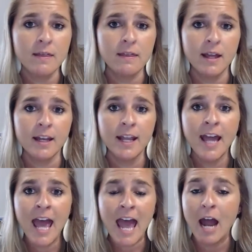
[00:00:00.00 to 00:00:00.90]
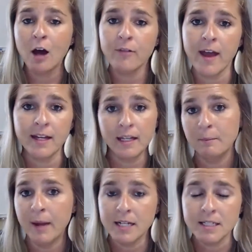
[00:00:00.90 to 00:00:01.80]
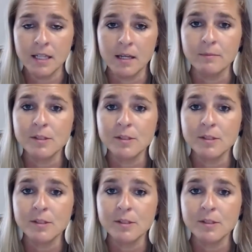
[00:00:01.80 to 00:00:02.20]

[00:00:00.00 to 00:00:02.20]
and then how that impacted them.